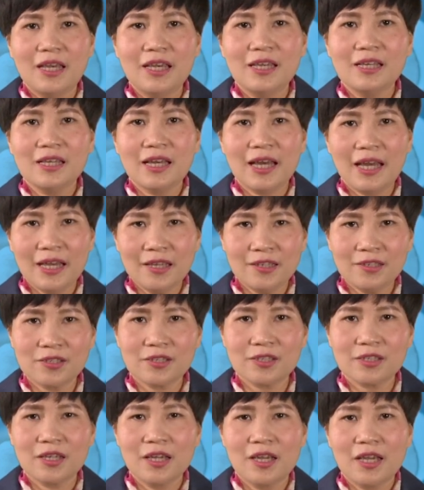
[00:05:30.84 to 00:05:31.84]
In
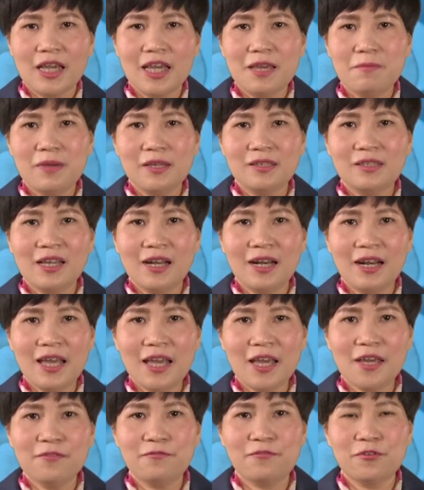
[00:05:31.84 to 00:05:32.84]
case it may
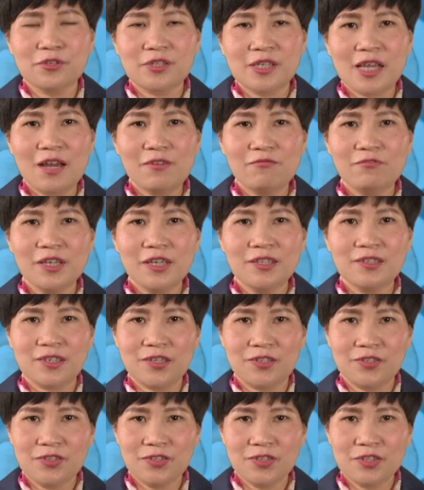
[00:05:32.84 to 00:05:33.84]
delay for some
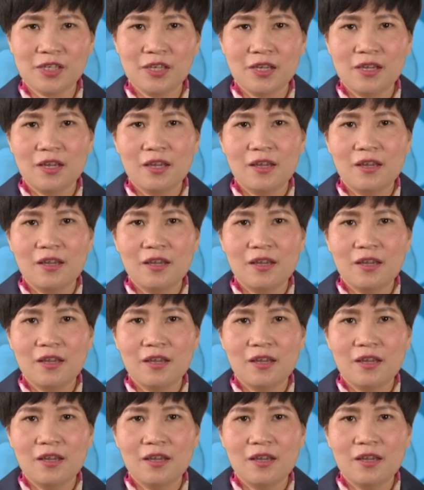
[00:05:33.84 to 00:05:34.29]
reasons,